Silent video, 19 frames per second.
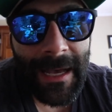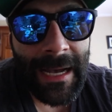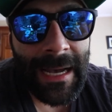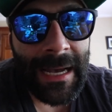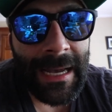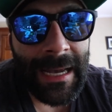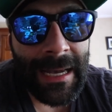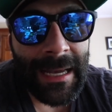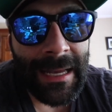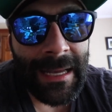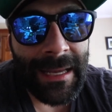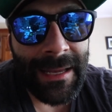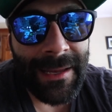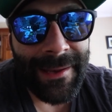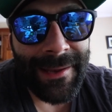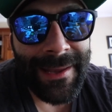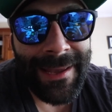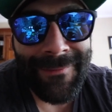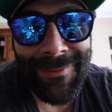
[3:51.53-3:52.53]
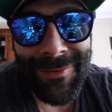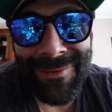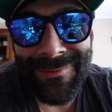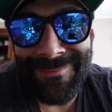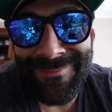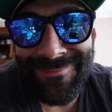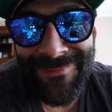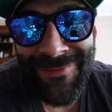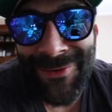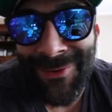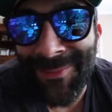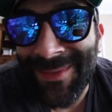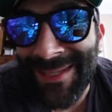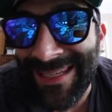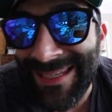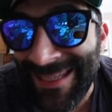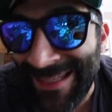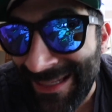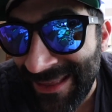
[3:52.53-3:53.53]
I haven't filmed
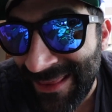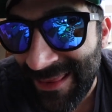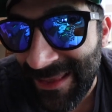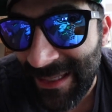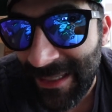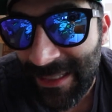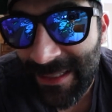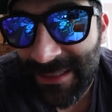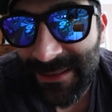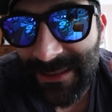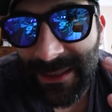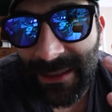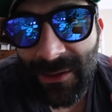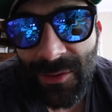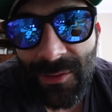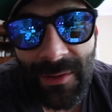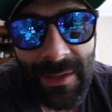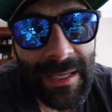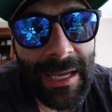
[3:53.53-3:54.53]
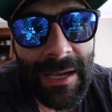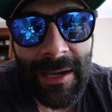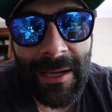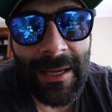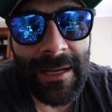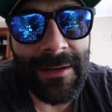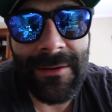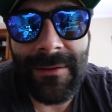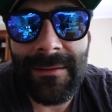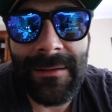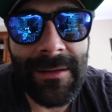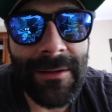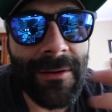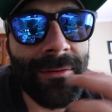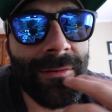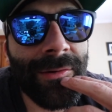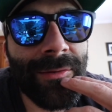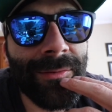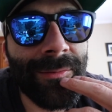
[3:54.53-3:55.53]
anything, and it's like, holy cow, I gotta, you know,
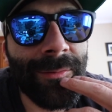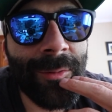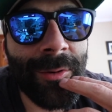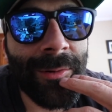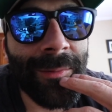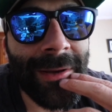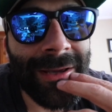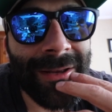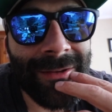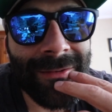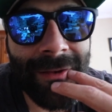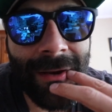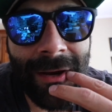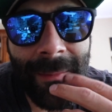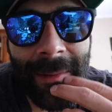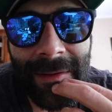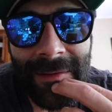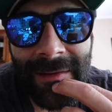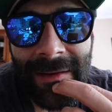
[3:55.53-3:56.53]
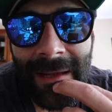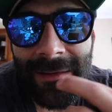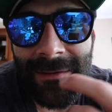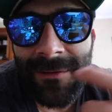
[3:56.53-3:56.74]
what am I gonna talk about tonight?